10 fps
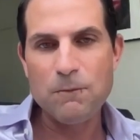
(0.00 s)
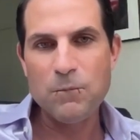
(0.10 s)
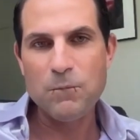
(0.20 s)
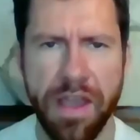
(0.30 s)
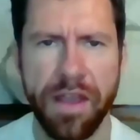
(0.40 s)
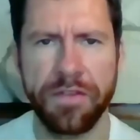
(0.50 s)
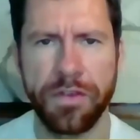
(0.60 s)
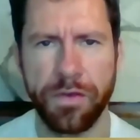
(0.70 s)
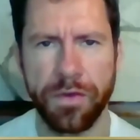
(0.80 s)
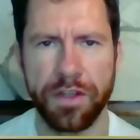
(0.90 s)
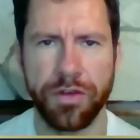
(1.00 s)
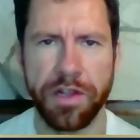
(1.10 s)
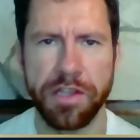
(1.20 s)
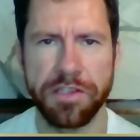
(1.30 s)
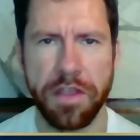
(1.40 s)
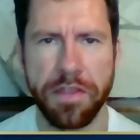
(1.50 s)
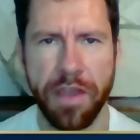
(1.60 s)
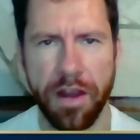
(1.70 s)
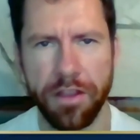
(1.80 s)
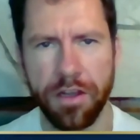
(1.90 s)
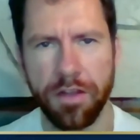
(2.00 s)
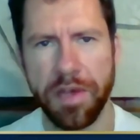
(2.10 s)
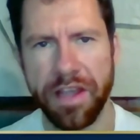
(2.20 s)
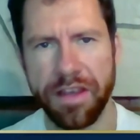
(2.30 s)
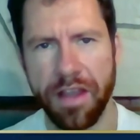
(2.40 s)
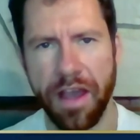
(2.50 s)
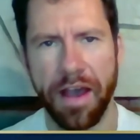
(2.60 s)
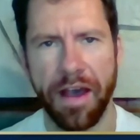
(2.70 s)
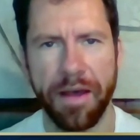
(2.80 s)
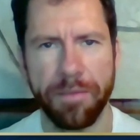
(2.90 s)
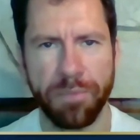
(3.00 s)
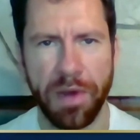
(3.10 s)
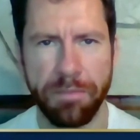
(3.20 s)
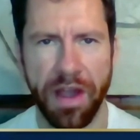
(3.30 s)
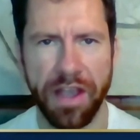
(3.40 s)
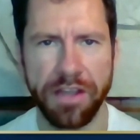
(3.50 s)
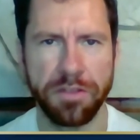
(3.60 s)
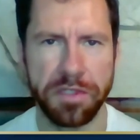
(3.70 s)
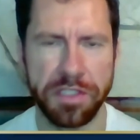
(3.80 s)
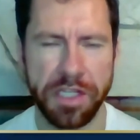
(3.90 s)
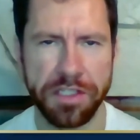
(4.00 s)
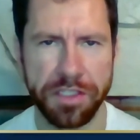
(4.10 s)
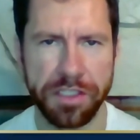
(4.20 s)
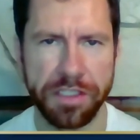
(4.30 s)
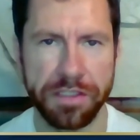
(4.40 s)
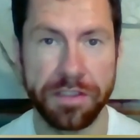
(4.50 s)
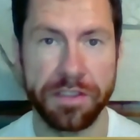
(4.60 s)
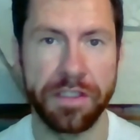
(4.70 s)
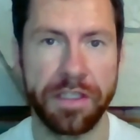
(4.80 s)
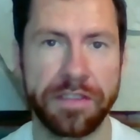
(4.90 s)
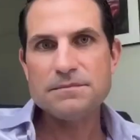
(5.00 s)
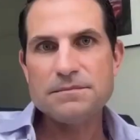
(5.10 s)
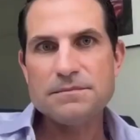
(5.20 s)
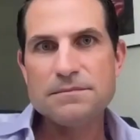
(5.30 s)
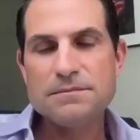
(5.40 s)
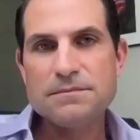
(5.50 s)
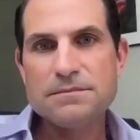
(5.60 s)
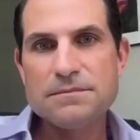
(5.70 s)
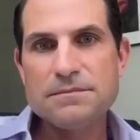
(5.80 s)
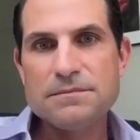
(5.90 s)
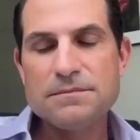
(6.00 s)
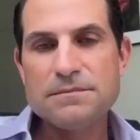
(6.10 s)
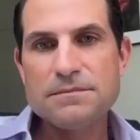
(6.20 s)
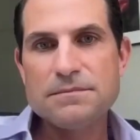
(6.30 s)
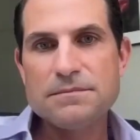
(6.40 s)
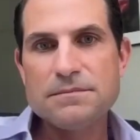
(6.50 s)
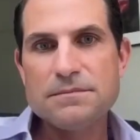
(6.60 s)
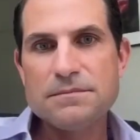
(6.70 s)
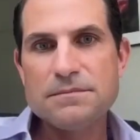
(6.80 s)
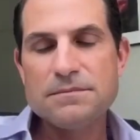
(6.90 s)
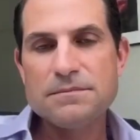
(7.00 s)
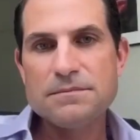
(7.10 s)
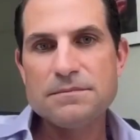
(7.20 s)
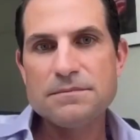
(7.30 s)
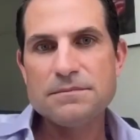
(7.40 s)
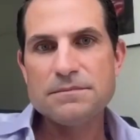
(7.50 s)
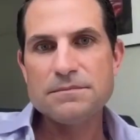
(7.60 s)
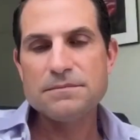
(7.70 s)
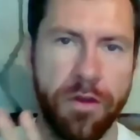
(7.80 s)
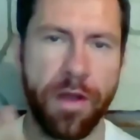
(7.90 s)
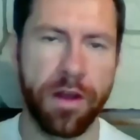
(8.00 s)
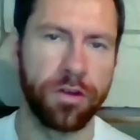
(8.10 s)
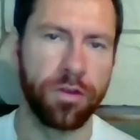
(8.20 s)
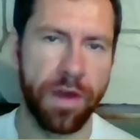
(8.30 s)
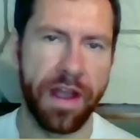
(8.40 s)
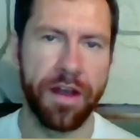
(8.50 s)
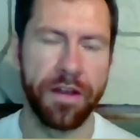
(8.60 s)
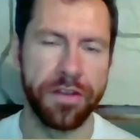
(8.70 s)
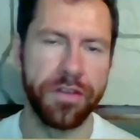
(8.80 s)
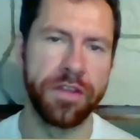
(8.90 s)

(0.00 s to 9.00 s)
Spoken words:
You may have to translate that a little bit, but my interpretation is it sounds like to me you don't go purely from the theoretical route.